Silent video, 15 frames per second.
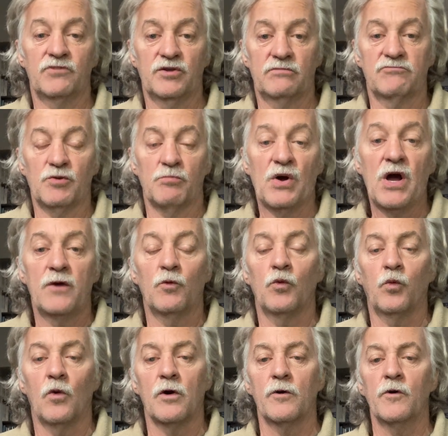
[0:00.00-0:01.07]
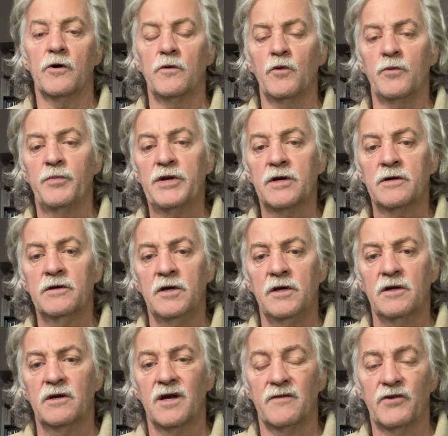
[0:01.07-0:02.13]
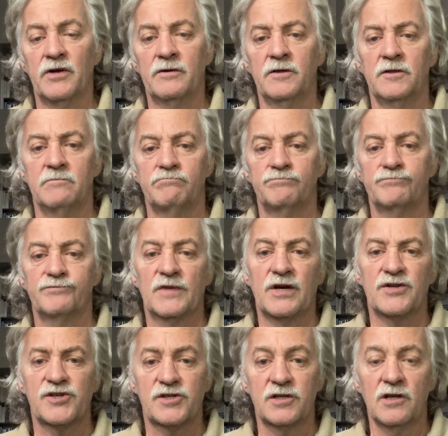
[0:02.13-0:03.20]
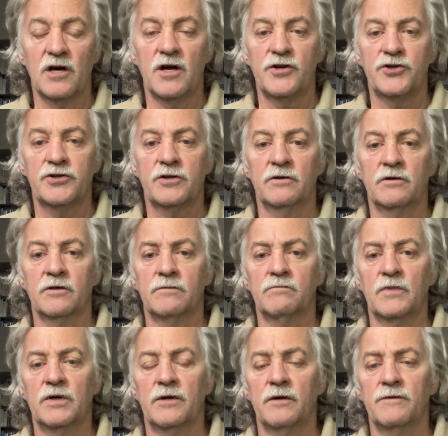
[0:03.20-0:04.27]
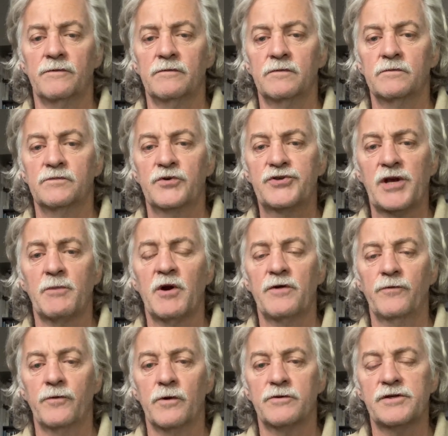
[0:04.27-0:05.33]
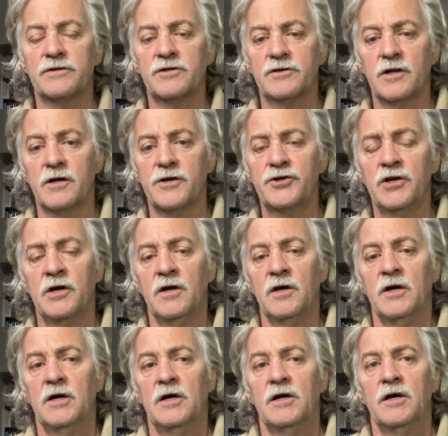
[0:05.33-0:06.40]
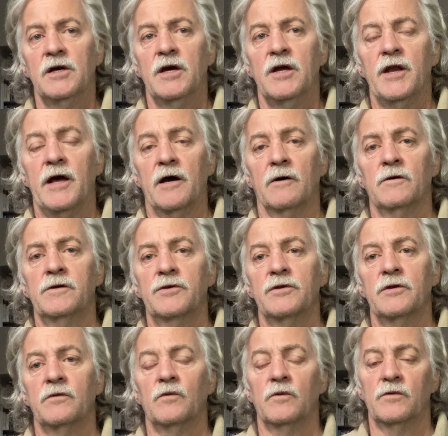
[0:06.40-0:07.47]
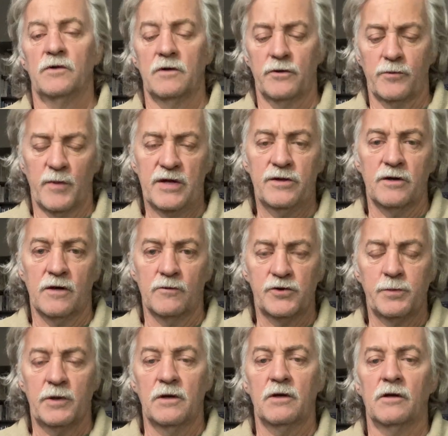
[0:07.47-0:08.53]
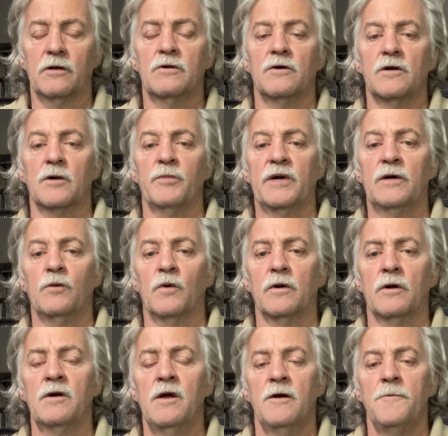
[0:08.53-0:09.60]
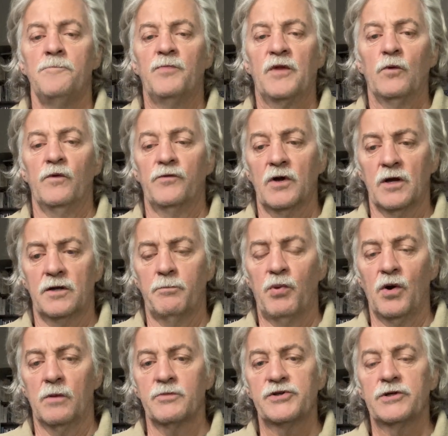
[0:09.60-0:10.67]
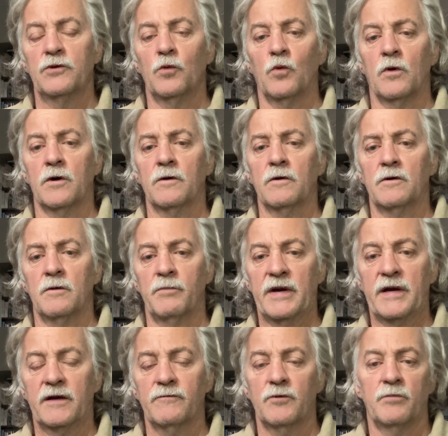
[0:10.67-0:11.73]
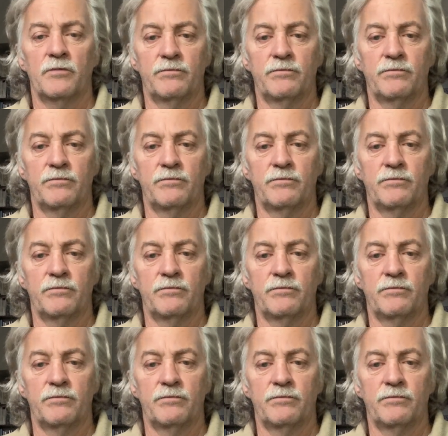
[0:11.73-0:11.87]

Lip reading: combined with water, and it would be a kind of a sludge, a semi-frozen sludge. Now, the other method I was beginning to talk about, where we've got the pumps in the water on the back of a